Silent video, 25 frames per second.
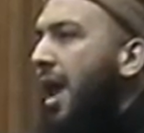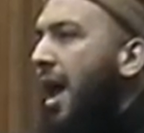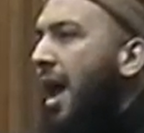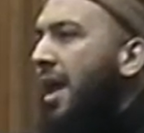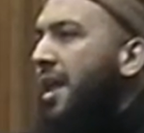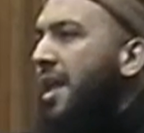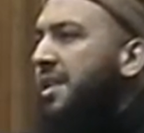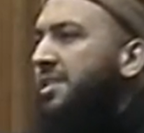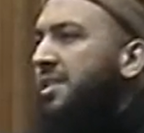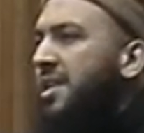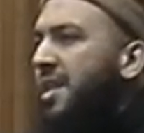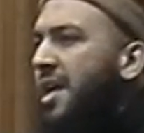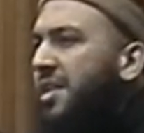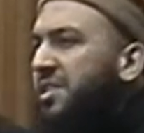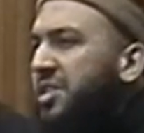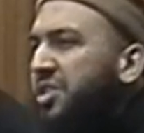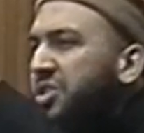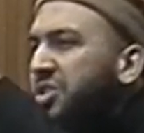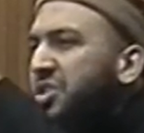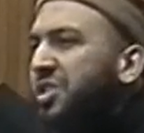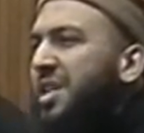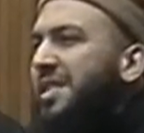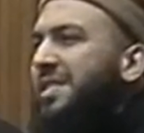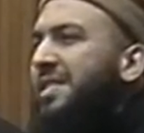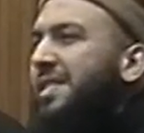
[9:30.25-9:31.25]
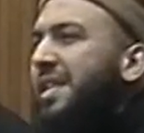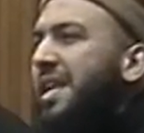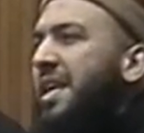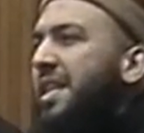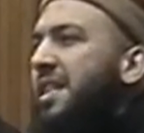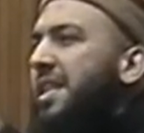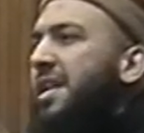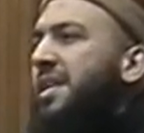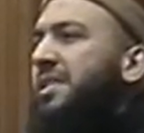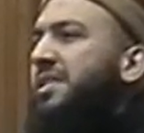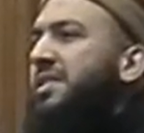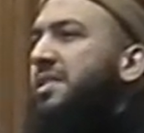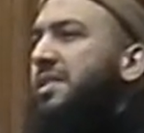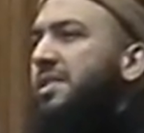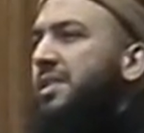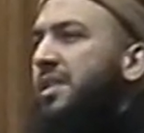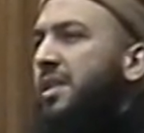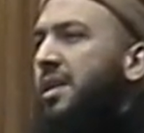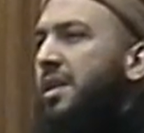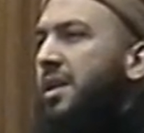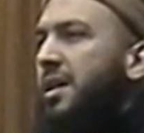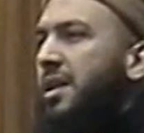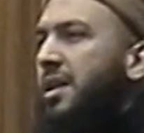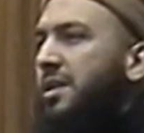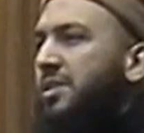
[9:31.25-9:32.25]
And there's a lesson just in this,
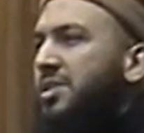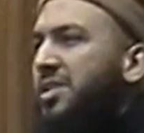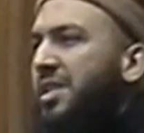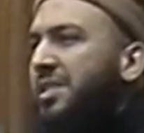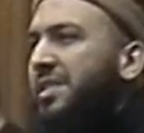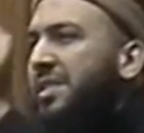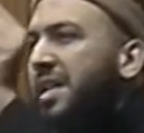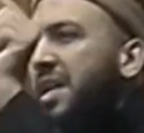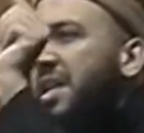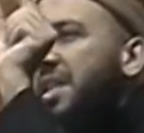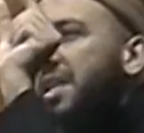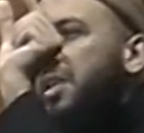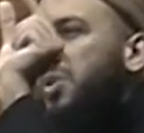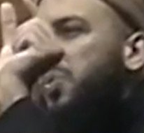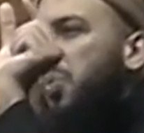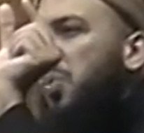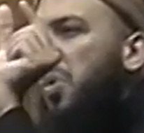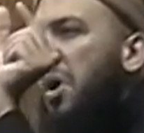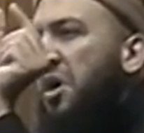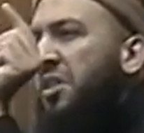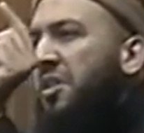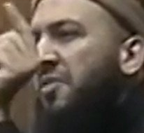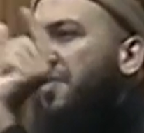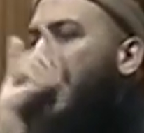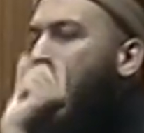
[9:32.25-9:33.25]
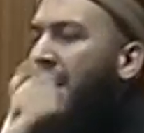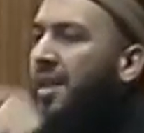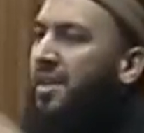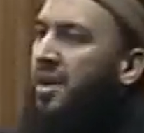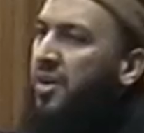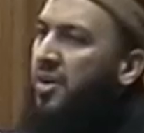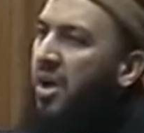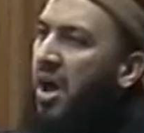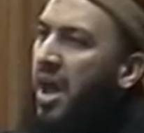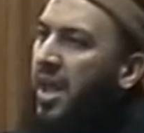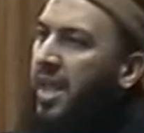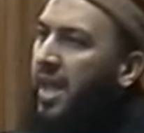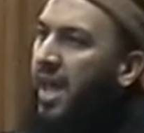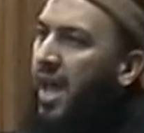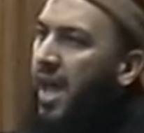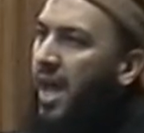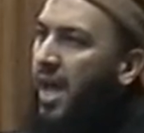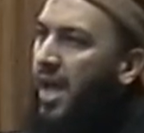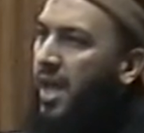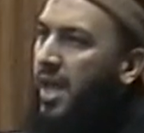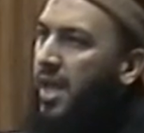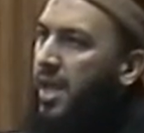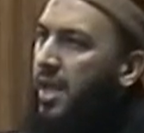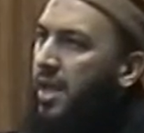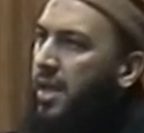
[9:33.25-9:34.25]
just in this word of adaraka,
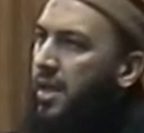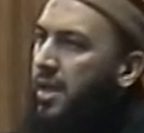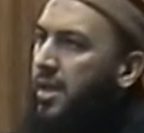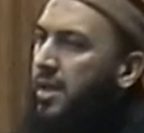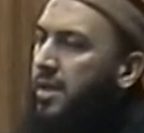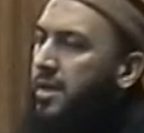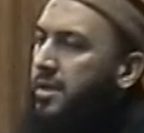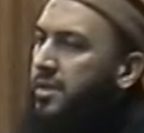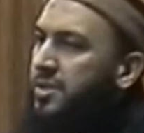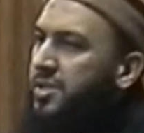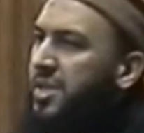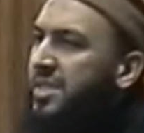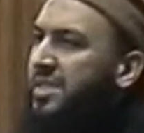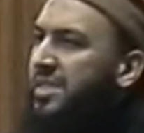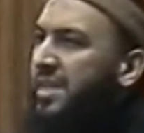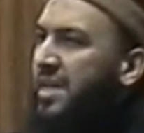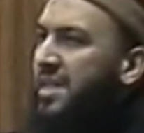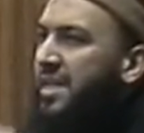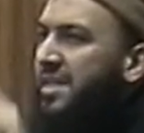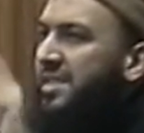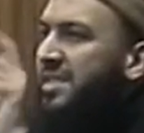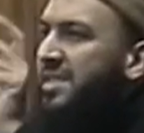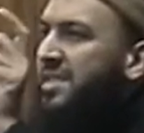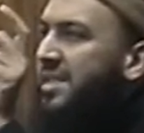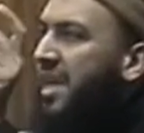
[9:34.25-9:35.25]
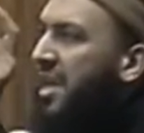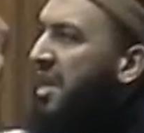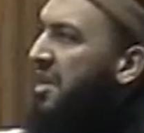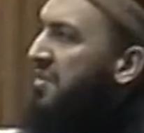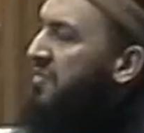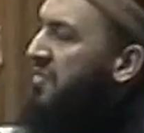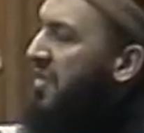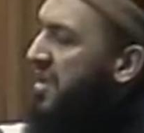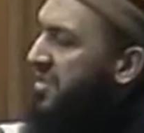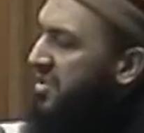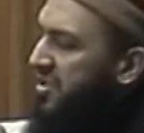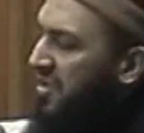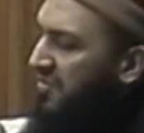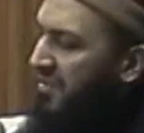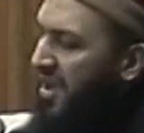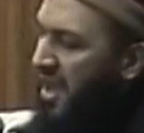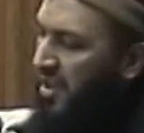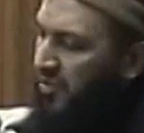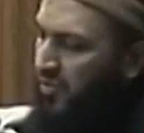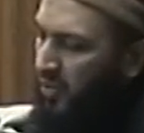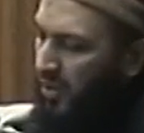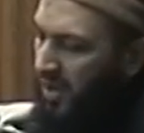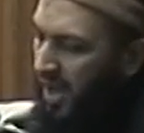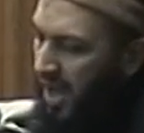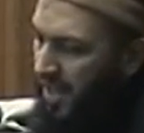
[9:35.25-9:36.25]
just in this second verse of
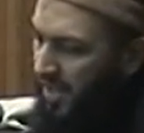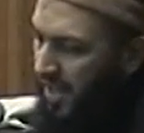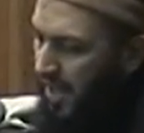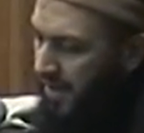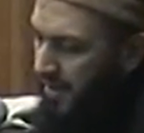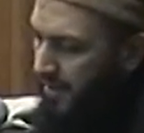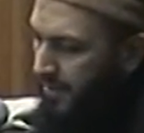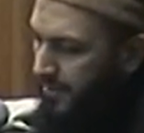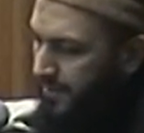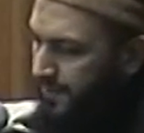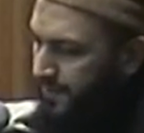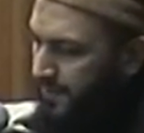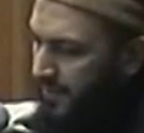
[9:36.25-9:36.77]
Laylatul Qadr.